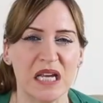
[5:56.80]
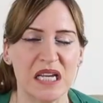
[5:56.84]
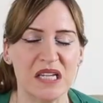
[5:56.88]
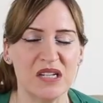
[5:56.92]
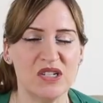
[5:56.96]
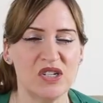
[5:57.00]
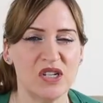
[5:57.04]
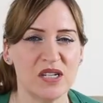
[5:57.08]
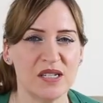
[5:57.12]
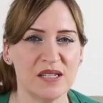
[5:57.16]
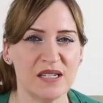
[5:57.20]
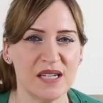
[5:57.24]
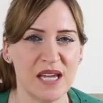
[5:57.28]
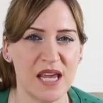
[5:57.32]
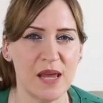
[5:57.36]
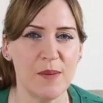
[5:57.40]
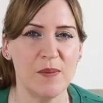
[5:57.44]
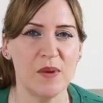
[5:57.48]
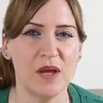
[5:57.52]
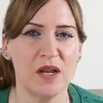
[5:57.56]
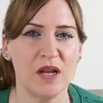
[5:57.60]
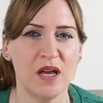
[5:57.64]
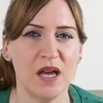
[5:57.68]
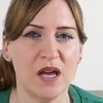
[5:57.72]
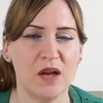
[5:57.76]
and just
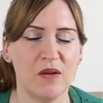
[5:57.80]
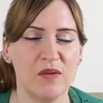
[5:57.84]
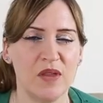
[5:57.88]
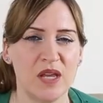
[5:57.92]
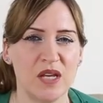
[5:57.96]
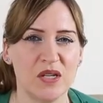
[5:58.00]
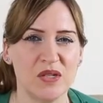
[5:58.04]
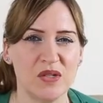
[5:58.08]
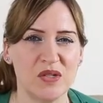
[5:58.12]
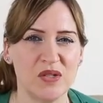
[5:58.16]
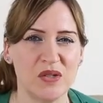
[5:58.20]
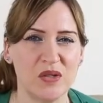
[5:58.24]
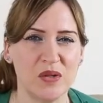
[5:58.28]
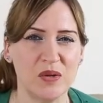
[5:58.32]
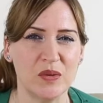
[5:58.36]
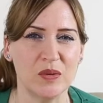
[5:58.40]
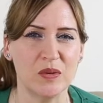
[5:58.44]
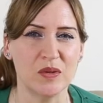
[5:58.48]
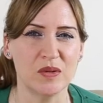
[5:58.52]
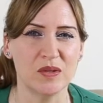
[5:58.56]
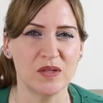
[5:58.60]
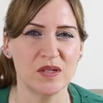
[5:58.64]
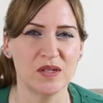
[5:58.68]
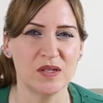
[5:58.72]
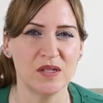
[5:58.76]
keep an eye on those
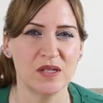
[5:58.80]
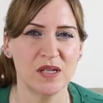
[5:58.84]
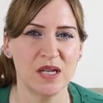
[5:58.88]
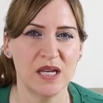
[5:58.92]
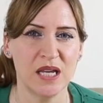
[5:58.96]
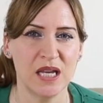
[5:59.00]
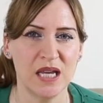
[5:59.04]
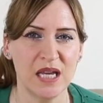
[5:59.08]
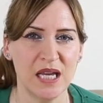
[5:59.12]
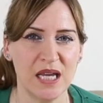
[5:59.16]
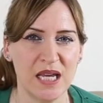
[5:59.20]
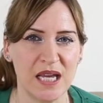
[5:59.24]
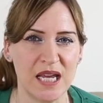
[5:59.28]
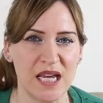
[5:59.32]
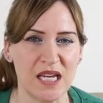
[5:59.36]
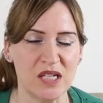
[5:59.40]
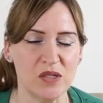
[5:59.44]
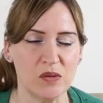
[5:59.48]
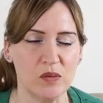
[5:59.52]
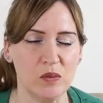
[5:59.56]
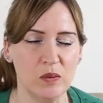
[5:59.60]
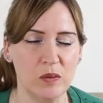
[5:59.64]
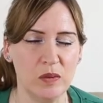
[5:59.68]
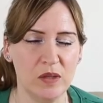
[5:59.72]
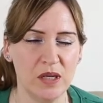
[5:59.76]
thoughts.
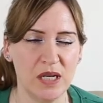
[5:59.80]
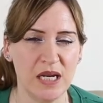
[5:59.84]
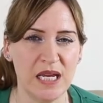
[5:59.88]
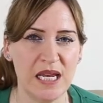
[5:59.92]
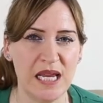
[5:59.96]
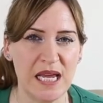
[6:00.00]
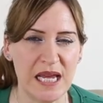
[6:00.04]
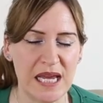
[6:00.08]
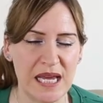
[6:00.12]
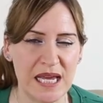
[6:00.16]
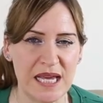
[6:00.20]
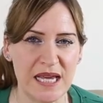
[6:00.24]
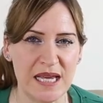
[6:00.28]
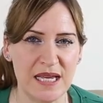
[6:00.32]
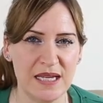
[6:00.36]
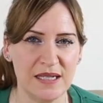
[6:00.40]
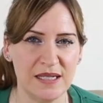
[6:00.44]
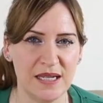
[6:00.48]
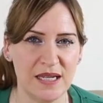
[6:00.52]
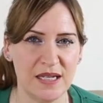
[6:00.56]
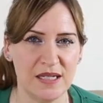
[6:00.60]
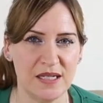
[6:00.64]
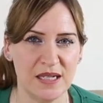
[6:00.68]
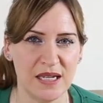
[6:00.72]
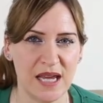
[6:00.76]
It's really
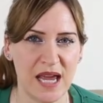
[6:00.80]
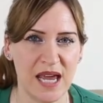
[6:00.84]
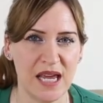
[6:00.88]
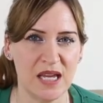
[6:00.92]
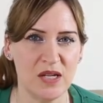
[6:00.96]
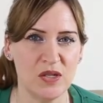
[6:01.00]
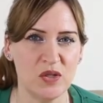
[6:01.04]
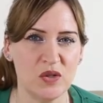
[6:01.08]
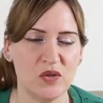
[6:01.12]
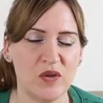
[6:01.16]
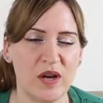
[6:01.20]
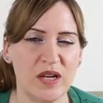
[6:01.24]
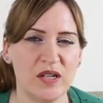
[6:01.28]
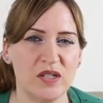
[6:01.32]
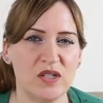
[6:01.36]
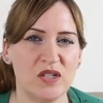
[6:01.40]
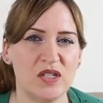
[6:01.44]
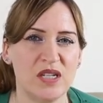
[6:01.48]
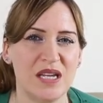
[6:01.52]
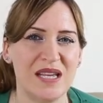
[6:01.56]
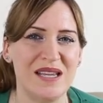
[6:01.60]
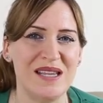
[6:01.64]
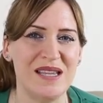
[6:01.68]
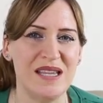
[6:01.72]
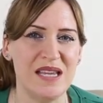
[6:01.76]
easy to get
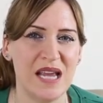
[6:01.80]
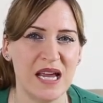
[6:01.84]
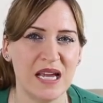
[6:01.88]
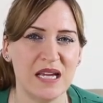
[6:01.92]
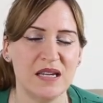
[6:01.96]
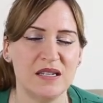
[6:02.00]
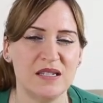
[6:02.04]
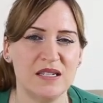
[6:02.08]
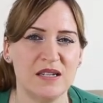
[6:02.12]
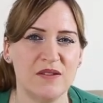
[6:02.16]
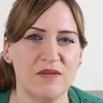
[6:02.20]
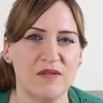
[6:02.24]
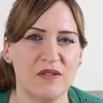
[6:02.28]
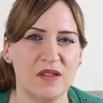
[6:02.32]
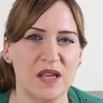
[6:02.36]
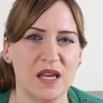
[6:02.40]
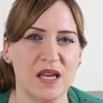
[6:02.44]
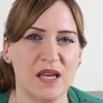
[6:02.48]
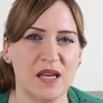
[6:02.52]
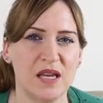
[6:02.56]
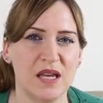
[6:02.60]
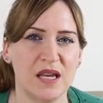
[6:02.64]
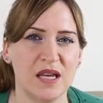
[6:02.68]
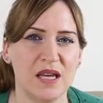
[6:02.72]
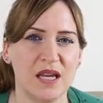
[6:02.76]
drenched in negative
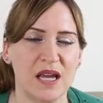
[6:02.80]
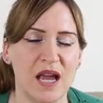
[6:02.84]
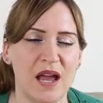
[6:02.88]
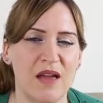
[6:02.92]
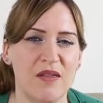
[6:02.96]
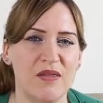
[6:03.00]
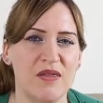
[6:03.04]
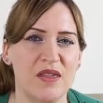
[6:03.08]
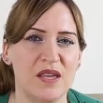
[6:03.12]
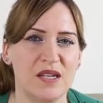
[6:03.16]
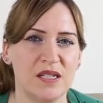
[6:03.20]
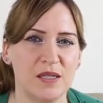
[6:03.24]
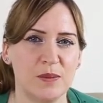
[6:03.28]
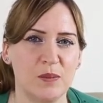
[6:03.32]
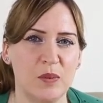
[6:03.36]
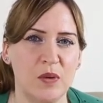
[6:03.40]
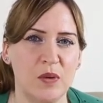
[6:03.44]
thinking at this